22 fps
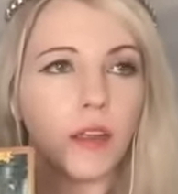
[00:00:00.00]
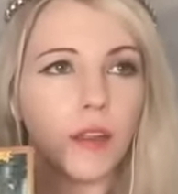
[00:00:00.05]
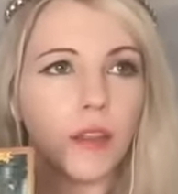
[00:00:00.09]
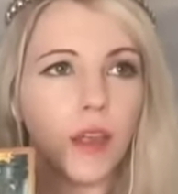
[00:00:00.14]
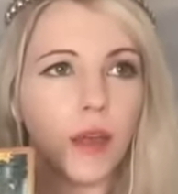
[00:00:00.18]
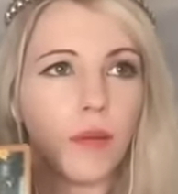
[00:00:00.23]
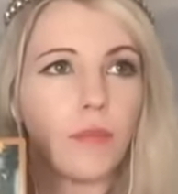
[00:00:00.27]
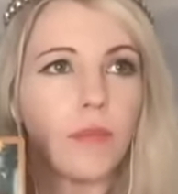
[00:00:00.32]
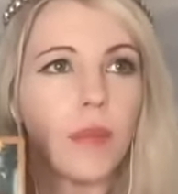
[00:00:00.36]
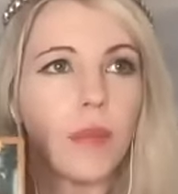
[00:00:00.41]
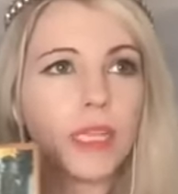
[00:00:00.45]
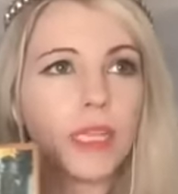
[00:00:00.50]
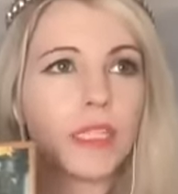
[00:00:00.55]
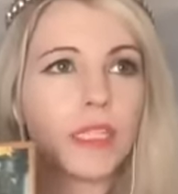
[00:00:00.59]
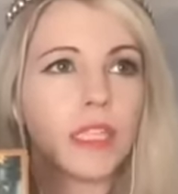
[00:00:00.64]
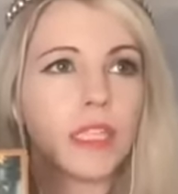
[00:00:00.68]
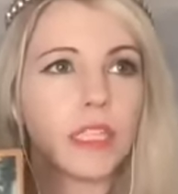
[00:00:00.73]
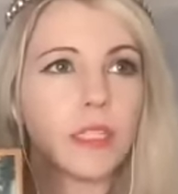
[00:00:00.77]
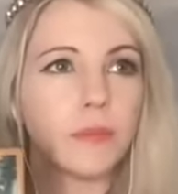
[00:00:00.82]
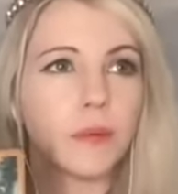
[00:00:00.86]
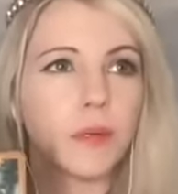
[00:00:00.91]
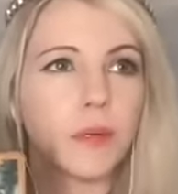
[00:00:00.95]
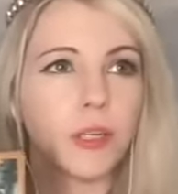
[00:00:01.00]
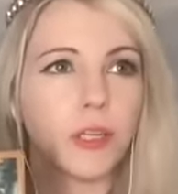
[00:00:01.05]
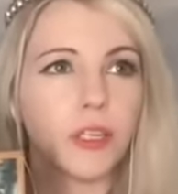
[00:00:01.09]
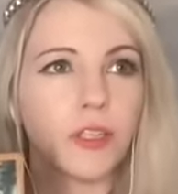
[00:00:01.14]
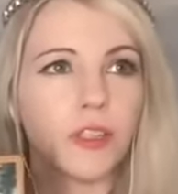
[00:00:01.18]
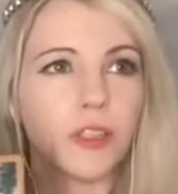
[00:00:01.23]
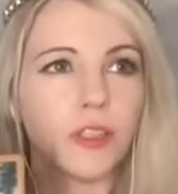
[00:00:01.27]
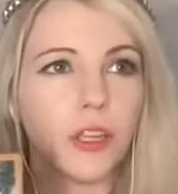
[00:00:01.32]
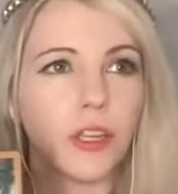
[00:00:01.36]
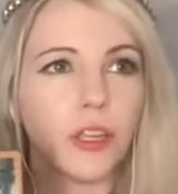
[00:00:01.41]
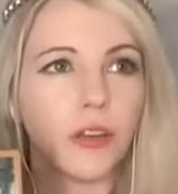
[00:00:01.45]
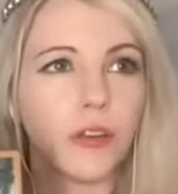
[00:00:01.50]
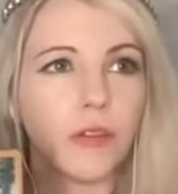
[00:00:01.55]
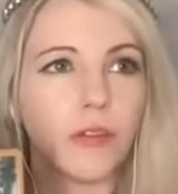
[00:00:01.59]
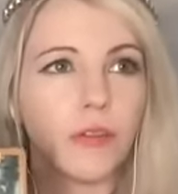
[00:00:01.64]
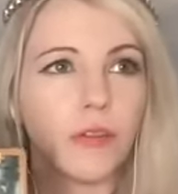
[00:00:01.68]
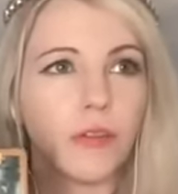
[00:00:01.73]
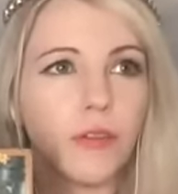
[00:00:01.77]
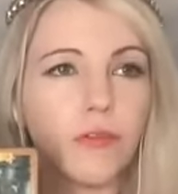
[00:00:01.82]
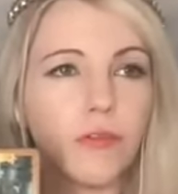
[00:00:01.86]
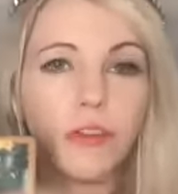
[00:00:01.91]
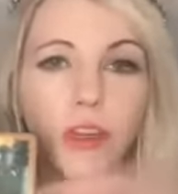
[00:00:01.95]
that makes this person
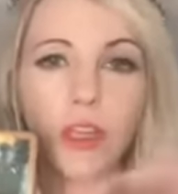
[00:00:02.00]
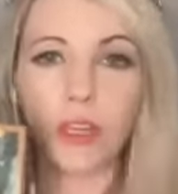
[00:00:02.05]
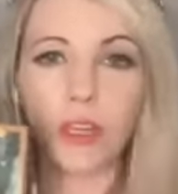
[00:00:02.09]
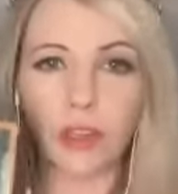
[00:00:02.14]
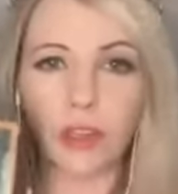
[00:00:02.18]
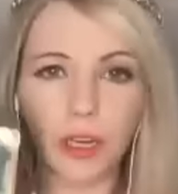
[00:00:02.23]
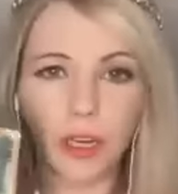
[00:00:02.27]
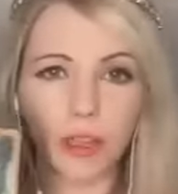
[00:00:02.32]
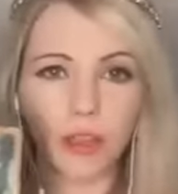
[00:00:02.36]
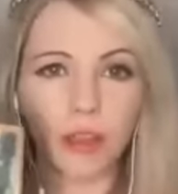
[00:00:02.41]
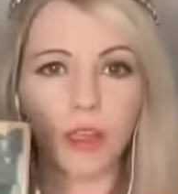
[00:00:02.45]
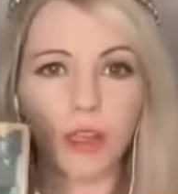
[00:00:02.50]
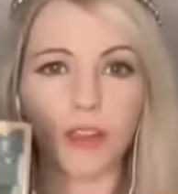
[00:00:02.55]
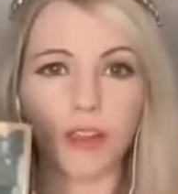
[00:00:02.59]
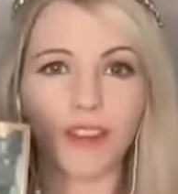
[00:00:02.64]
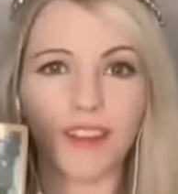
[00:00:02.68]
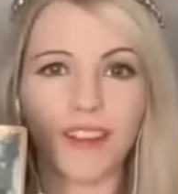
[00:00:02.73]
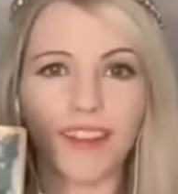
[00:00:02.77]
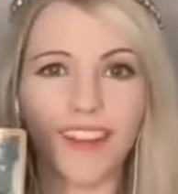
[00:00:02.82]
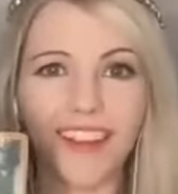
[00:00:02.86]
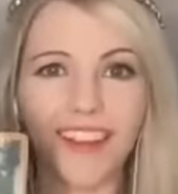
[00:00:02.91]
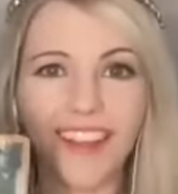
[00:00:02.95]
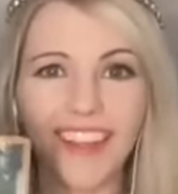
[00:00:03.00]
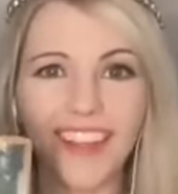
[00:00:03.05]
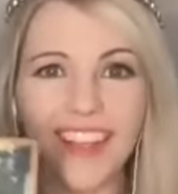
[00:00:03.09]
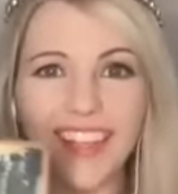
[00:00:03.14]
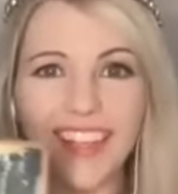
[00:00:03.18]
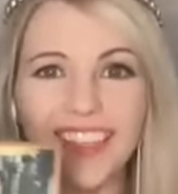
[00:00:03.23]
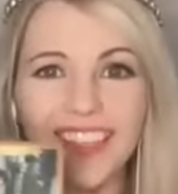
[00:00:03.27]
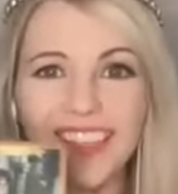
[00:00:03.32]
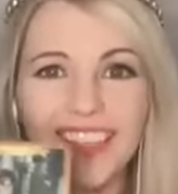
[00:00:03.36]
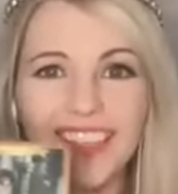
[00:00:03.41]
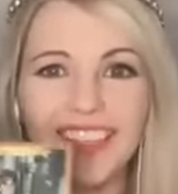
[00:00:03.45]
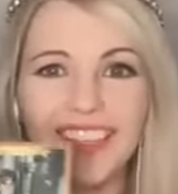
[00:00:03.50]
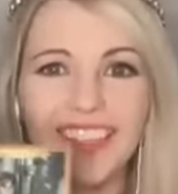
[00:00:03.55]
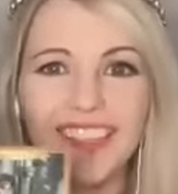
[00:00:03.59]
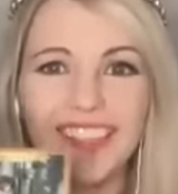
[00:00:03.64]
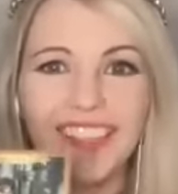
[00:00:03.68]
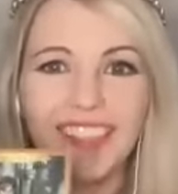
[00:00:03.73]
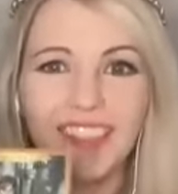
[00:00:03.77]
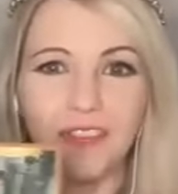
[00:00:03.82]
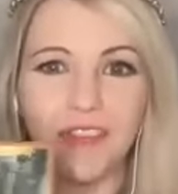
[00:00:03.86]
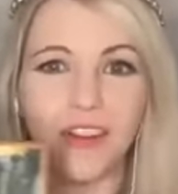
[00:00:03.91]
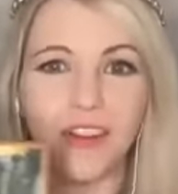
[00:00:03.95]
feel anything is
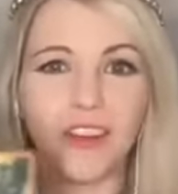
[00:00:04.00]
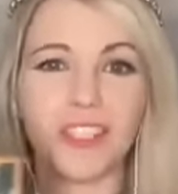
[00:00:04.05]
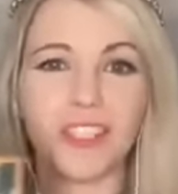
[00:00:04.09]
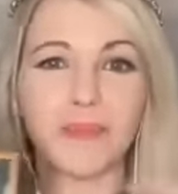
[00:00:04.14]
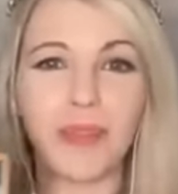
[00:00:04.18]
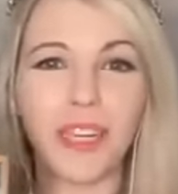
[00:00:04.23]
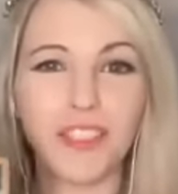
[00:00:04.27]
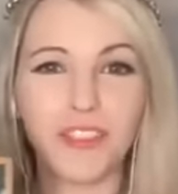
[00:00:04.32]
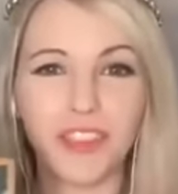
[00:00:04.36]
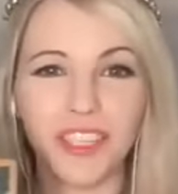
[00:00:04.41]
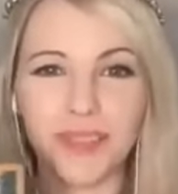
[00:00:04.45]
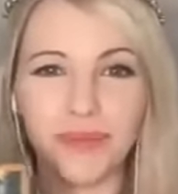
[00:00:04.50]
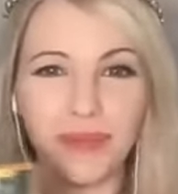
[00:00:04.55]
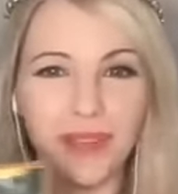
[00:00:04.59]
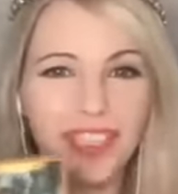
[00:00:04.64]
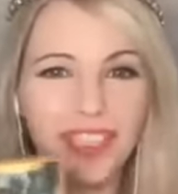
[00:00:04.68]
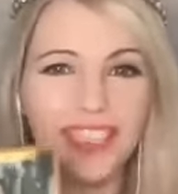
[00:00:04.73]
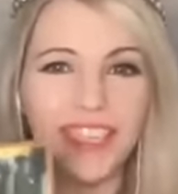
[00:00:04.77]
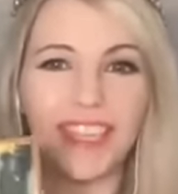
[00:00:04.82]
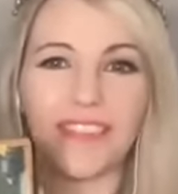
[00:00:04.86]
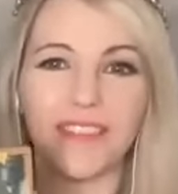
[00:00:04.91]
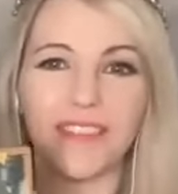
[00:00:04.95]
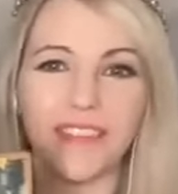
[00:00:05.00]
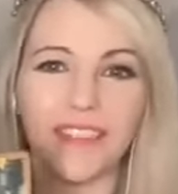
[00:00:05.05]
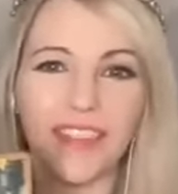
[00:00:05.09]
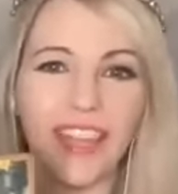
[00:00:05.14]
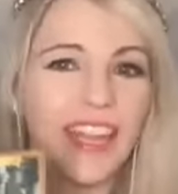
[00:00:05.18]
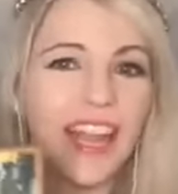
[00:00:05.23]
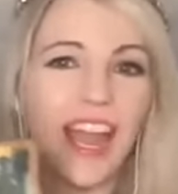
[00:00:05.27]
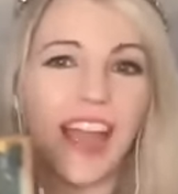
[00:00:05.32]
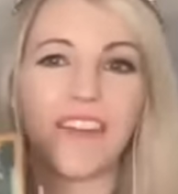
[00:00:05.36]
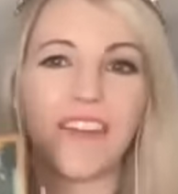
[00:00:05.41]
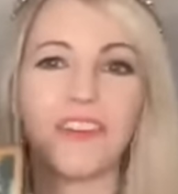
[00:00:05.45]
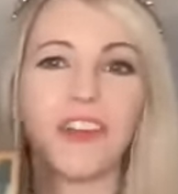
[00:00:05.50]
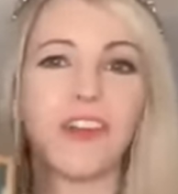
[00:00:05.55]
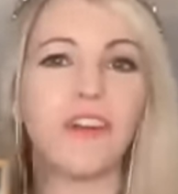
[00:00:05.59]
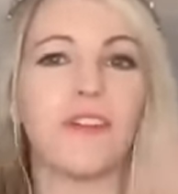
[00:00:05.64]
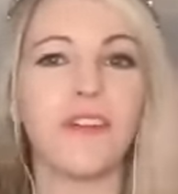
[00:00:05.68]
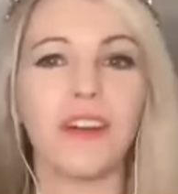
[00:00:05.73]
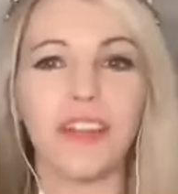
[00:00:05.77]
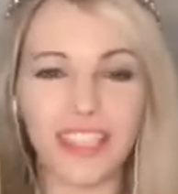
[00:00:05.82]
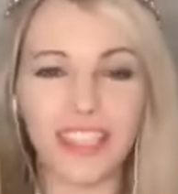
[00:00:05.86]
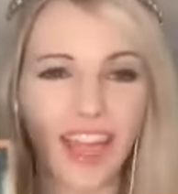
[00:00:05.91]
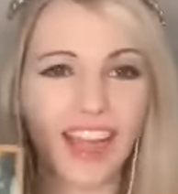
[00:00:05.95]
the false matrix, because they have
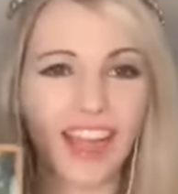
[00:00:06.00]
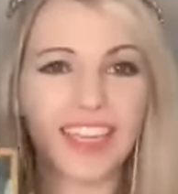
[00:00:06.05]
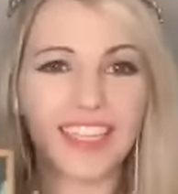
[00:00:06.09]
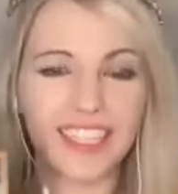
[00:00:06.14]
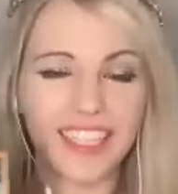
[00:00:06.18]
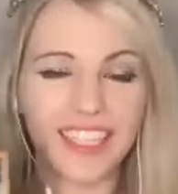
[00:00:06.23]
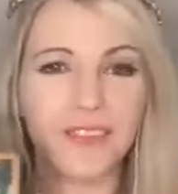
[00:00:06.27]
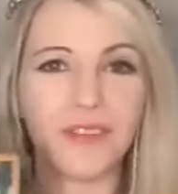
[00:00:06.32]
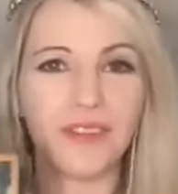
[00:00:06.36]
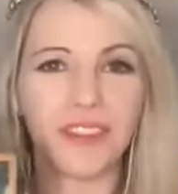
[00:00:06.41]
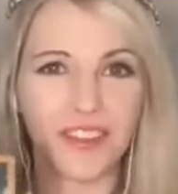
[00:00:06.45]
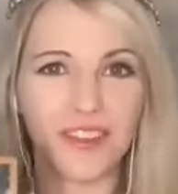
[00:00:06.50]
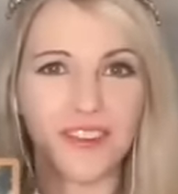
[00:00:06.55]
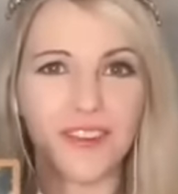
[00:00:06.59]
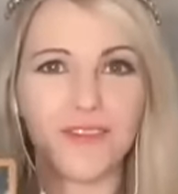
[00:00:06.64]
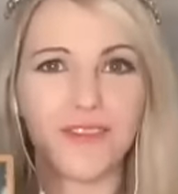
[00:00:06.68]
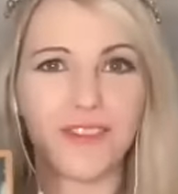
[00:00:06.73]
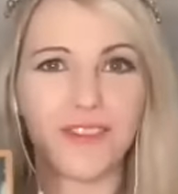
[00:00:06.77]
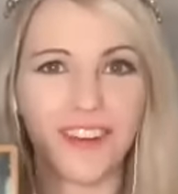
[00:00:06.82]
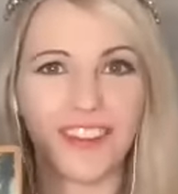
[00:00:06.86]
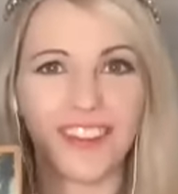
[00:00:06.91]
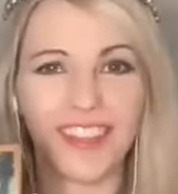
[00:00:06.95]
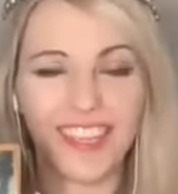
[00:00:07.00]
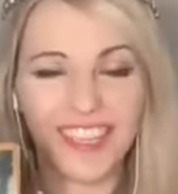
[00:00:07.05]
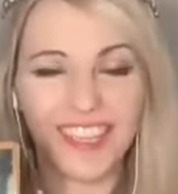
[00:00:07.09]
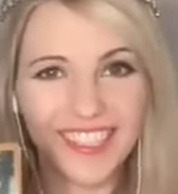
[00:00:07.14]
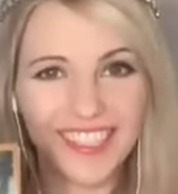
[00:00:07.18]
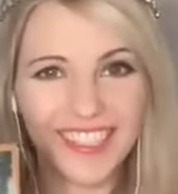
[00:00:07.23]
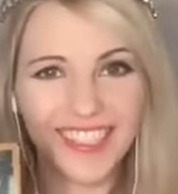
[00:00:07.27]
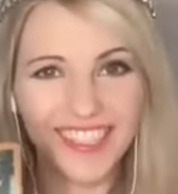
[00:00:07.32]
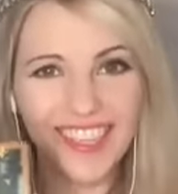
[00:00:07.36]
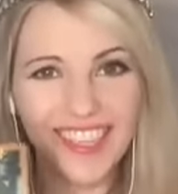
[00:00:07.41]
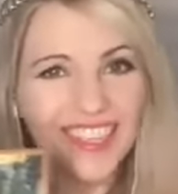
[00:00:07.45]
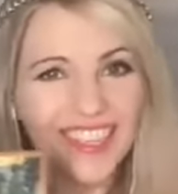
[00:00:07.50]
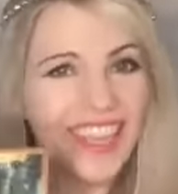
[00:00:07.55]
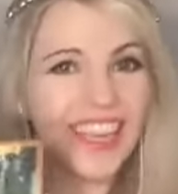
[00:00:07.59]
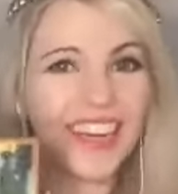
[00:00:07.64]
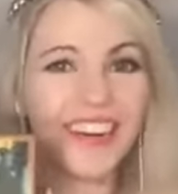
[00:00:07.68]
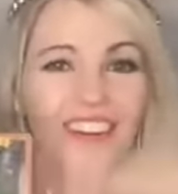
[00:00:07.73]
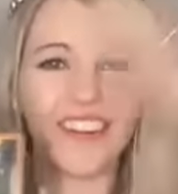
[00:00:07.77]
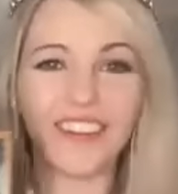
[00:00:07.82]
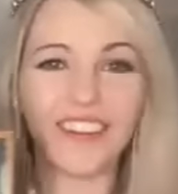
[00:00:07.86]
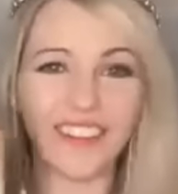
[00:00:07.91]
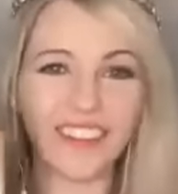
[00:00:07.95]
no idea what the new earth is. They
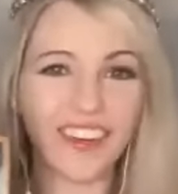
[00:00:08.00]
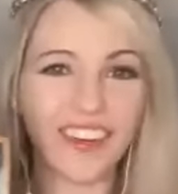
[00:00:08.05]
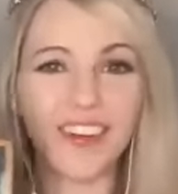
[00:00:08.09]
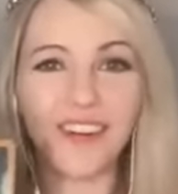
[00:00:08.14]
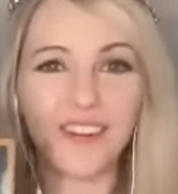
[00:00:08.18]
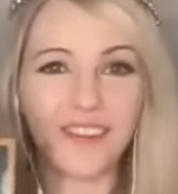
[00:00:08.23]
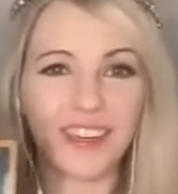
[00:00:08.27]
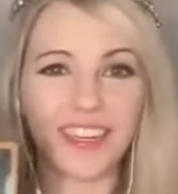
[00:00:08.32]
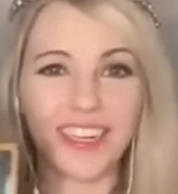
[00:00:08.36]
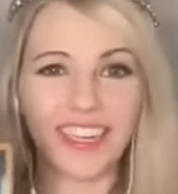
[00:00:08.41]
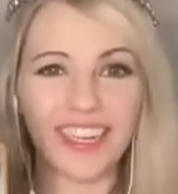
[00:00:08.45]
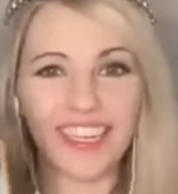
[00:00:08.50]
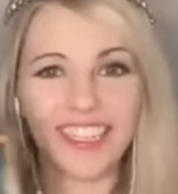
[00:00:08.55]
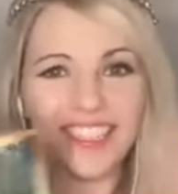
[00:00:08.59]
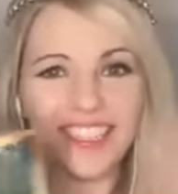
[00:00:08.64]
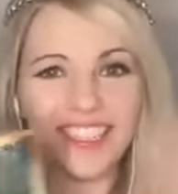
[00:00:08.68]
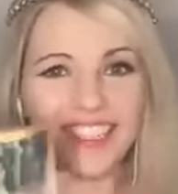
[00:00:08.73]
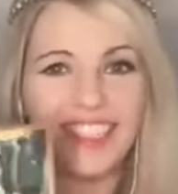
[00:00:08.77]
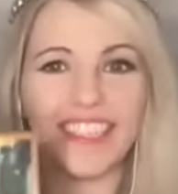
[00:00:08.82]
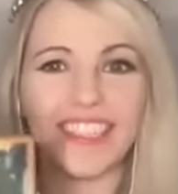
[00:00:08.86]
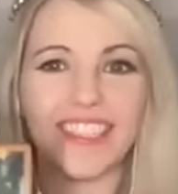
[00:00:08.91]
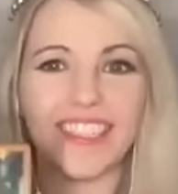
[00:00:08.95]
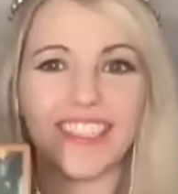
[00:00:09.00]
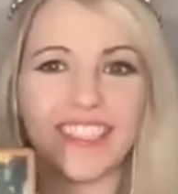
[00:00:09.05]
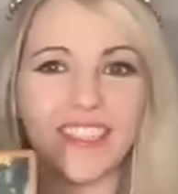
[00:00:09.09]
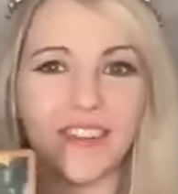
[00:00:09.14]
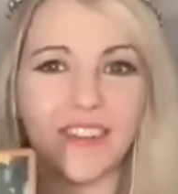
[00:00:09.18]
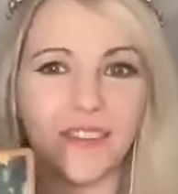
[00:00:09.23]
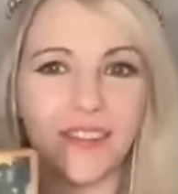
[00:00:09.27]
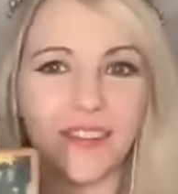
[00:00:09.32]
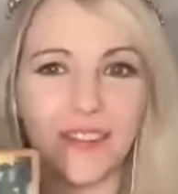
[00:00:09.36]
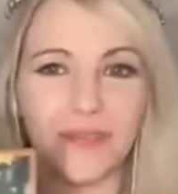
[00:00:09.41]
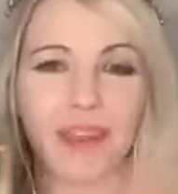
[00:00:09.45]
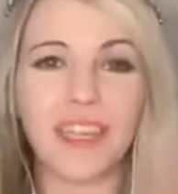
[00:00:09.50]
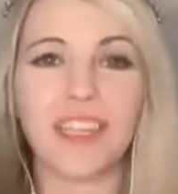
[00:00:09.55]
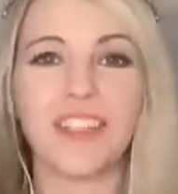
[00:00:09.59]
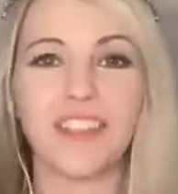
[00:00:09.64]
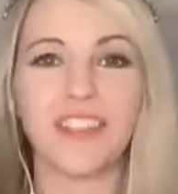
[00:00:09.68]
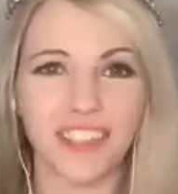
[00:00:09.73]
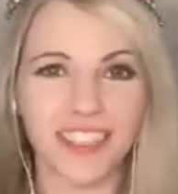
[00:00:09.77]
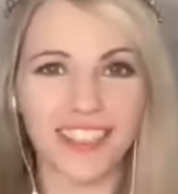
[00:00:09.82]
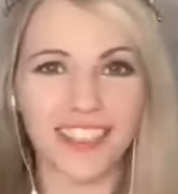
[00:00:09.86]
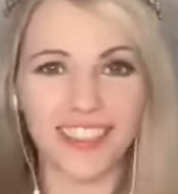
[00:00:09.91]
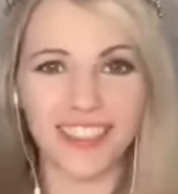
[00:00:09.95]
don't know what it is. They just know what the
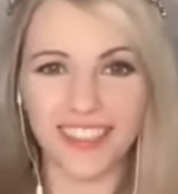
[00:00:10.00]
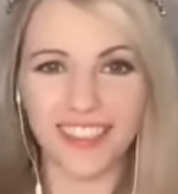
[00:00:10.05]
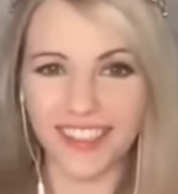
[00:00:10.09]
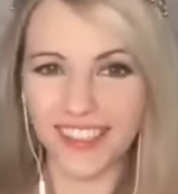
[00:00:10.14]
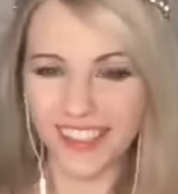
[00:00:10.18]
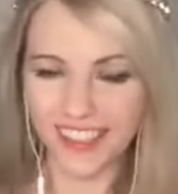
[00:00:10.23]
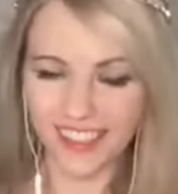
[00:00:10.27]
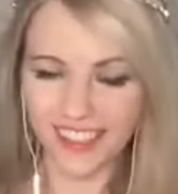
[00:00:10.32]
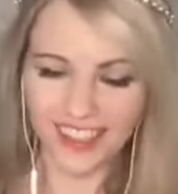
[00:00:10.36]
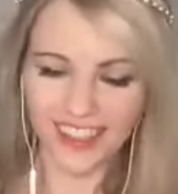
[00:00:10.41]
matrix is.